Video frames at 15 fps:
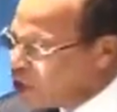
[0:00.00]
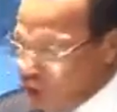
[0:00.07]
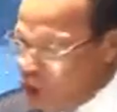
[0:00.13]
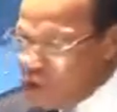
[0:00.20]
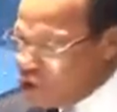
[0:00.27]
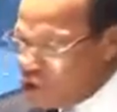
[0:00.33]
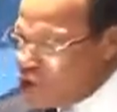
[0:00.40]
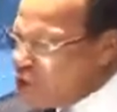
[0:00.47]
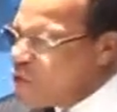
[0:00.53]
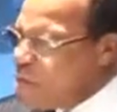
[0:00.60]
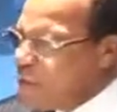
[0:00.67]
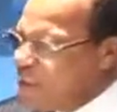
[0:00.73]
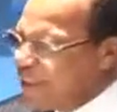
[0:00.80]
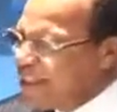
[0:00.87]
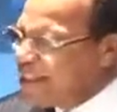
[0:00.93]
don't
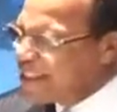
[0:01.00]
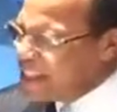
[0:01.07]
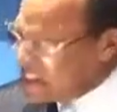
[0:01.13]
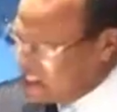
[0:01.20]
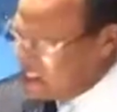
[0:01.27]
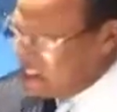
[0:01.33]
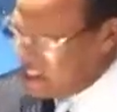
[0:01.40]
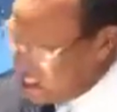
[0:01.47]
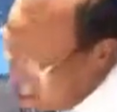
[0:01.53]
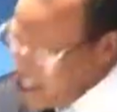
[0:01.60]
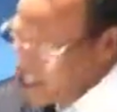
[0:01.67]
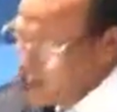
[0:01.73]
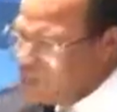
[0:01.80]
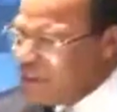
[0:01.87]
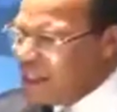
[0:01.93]
you be
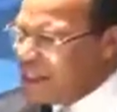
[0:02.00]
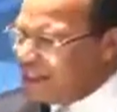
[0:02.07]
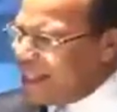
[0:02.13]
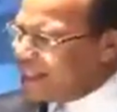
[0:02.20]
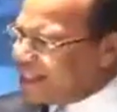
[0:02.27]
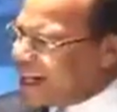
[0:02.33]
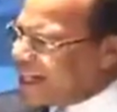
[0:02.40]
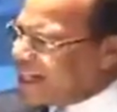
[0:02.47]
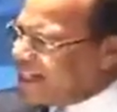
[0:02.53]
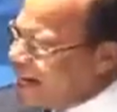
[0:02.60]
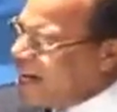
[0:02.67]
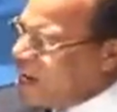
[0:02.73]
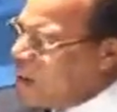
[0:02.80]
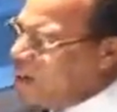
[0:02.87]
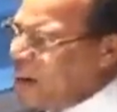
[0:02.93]
deceived that they
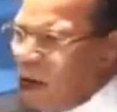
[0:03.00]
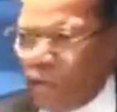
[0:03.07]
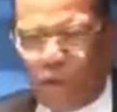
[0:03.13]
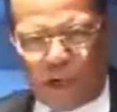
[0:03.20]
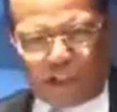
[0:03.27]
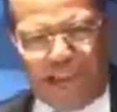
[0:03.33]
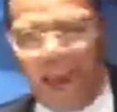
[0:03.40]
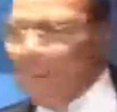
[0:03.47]
care about what's